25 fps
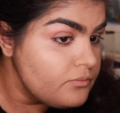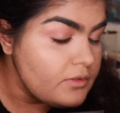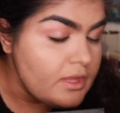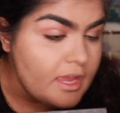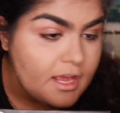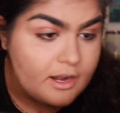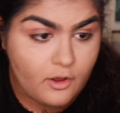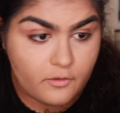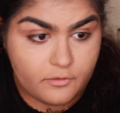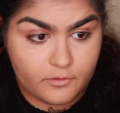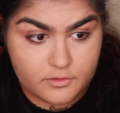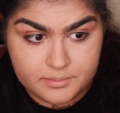
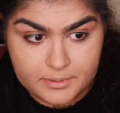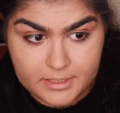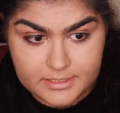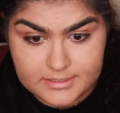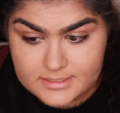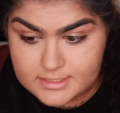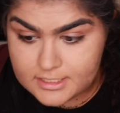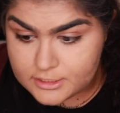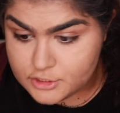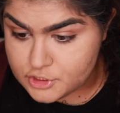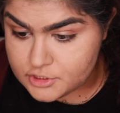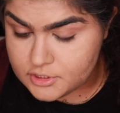And all those
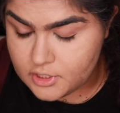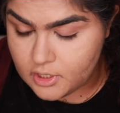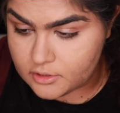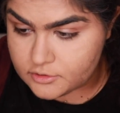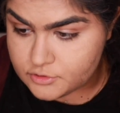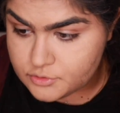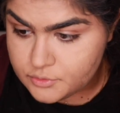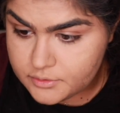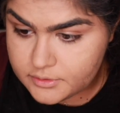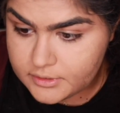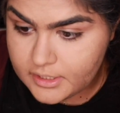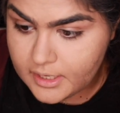places I just
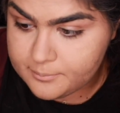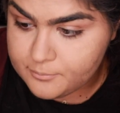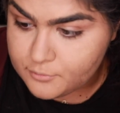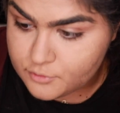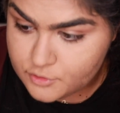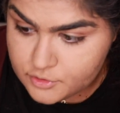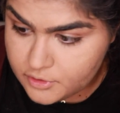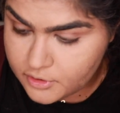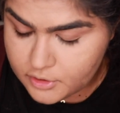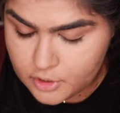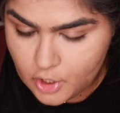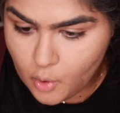contoured, I'm
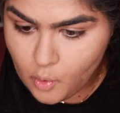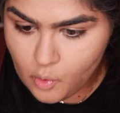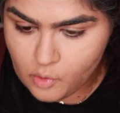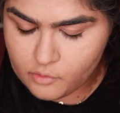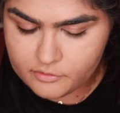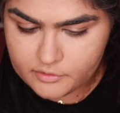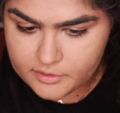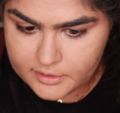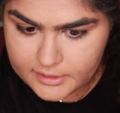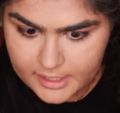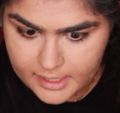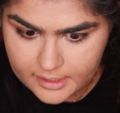just gonna go
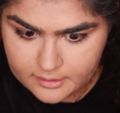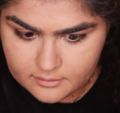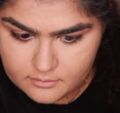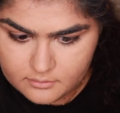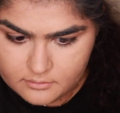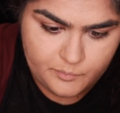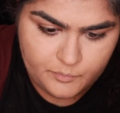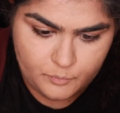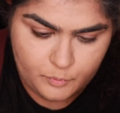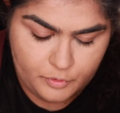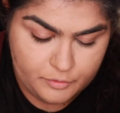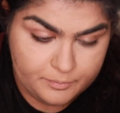over again
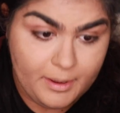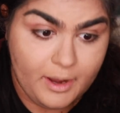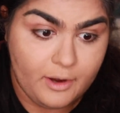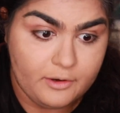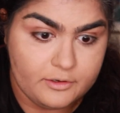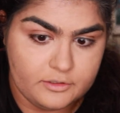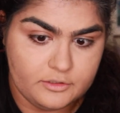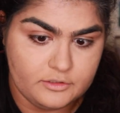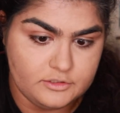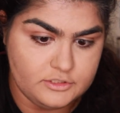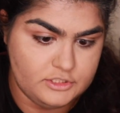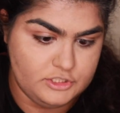with
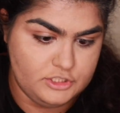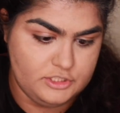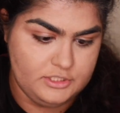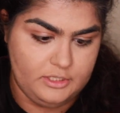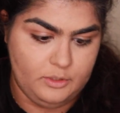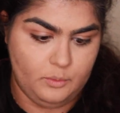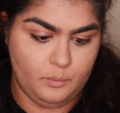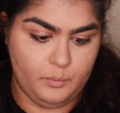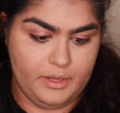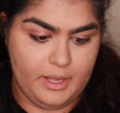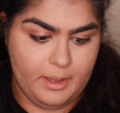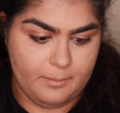powder to just
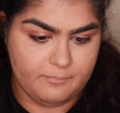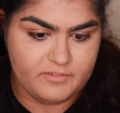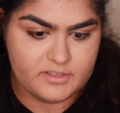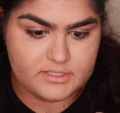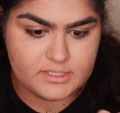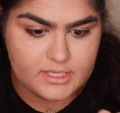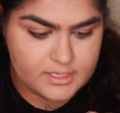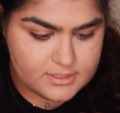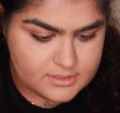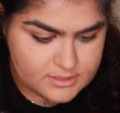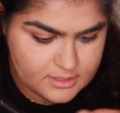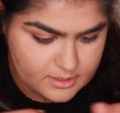like re-emphasize